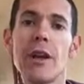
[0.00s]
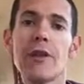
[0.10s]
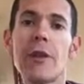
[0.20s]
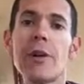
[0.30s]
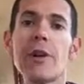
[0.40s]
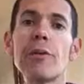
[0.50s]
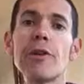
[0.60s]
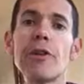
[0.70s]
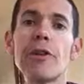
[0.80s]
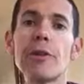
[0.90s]
So in order
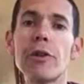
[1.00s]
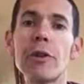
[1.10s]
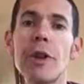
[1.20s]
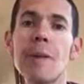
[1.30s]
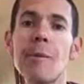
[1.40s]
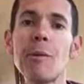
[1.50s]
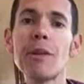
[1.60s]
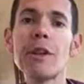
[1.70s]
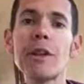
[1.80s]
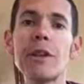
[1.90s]
to do good climate
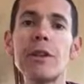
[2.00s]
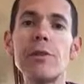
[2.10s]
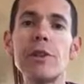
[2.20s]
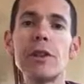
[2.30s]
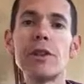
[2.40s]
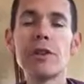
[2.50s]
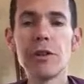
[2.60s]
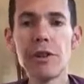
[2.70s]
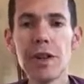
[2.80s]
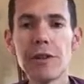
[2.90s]
modelling, you need
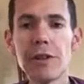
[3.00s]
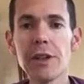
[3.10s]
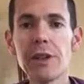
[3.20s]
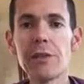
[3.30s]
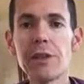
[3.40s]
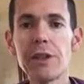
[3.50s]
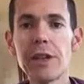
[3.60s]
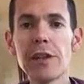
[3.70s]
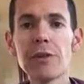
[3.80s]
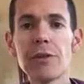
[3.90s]
good data, and you need
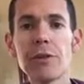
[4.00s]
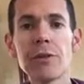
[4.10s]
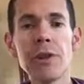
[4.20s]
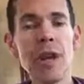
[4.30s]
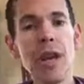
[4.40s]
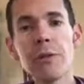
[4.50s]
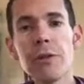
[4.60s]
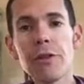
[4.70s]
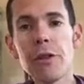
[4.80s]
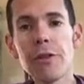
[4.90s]
data on how the
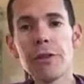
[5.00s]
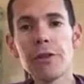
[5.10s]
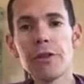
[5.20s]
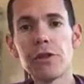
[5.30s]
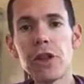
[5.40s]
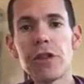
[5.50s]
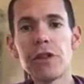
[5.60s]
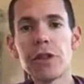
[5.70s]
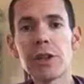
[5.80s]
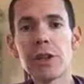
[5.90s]
surface is
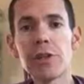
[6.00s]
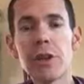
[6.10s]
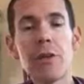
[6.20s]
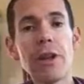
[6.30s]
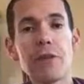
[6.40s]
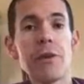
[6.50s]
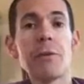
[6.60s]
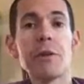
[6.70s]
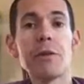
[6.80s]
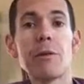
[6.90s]
changing. So that's
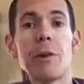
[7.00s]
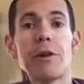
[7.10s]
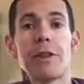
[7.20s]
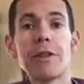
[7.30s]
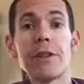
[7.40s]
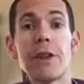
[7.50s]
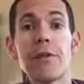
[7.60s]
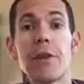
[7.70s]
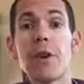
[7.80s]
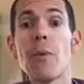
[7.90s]
something that remote sensing does
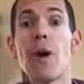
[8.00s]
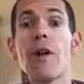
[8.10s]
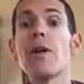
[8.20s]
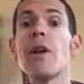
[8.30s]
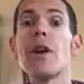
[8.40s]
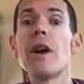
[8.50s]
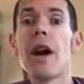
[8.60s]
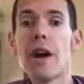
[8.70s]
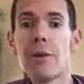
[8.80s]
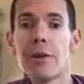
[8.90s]
very well,
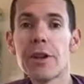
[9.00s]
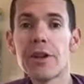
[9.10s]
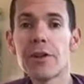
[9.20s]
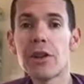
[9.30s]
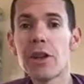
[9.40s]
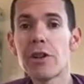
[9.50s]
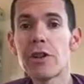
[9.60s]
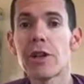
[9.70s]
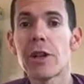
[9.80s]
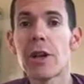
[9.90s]
how things are
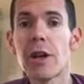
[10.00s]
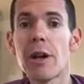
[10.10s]
changing,